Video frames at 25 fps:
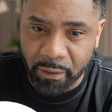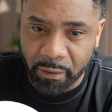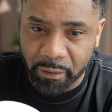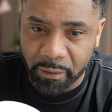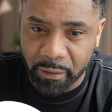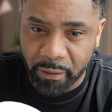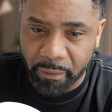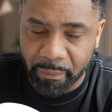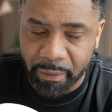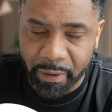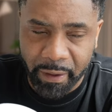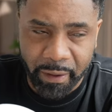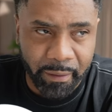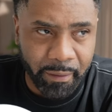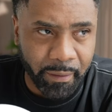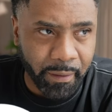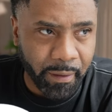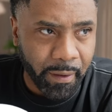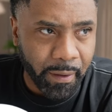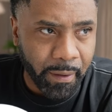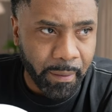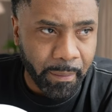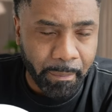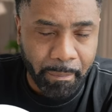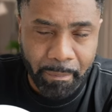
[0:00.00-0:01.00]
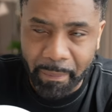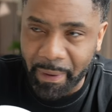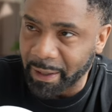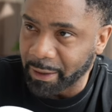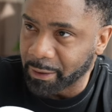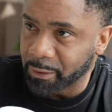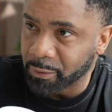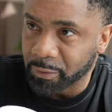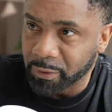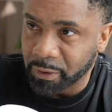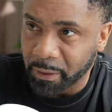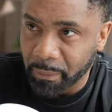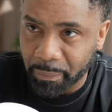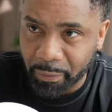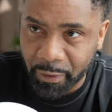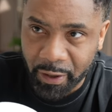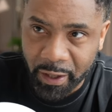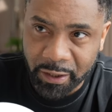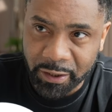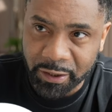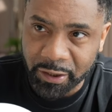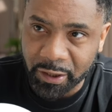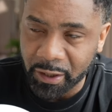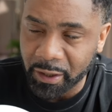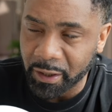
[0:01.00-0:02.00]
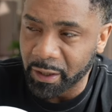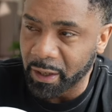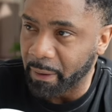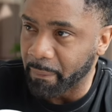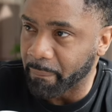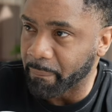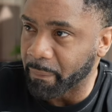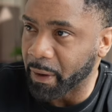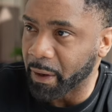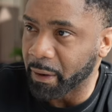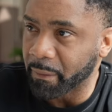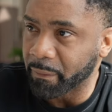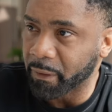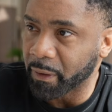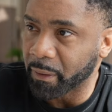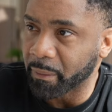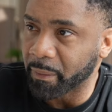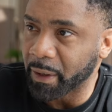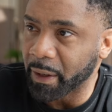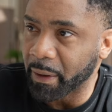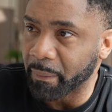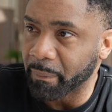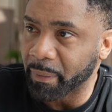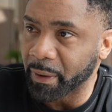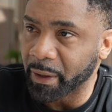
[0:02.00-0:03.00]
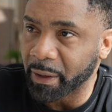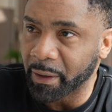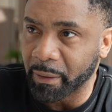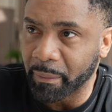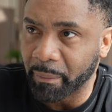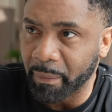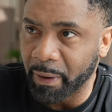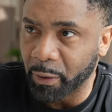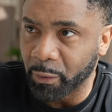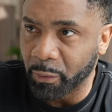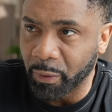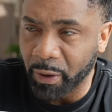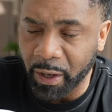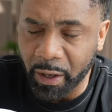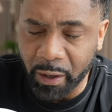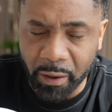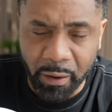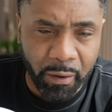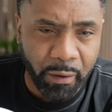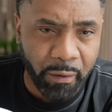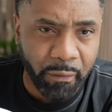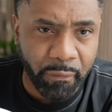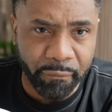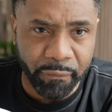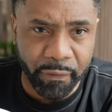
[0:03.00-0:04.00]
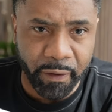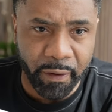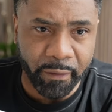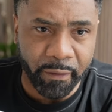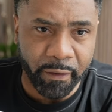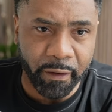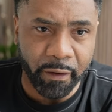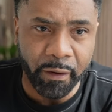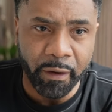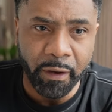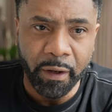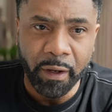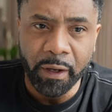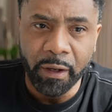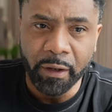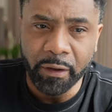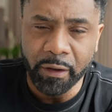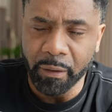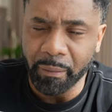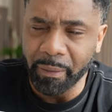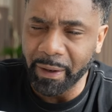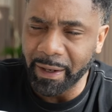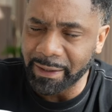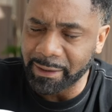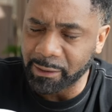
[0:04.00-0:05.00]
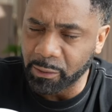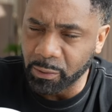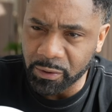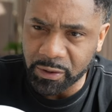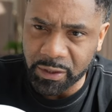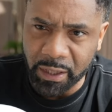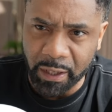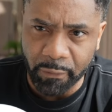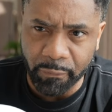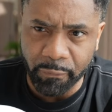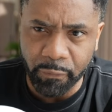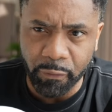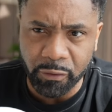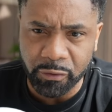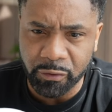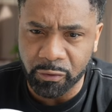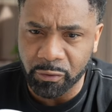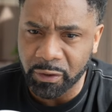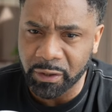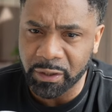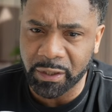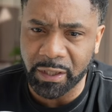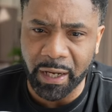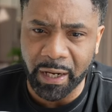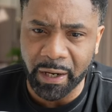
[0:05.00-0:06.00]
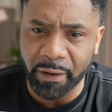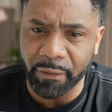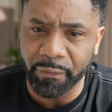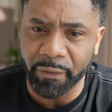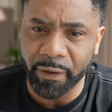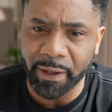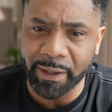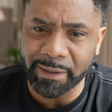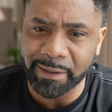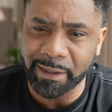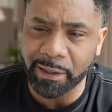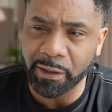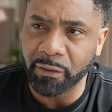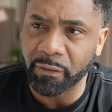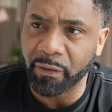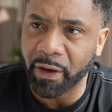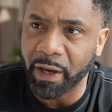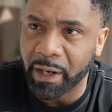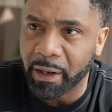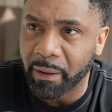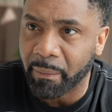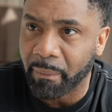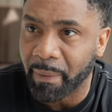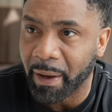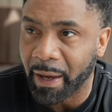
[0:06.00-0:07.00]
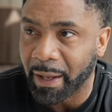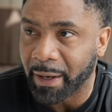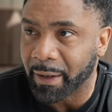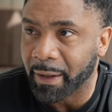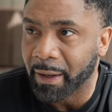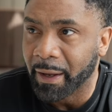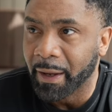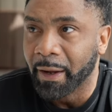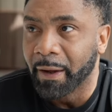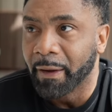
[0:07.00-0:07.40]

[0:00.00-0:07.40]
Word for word: you know I mean, mental depression, I, I, you know I mean, I beat the mental health, I got, you know I mean, I had suicidal thoughts, all these kind of things. And you've had a man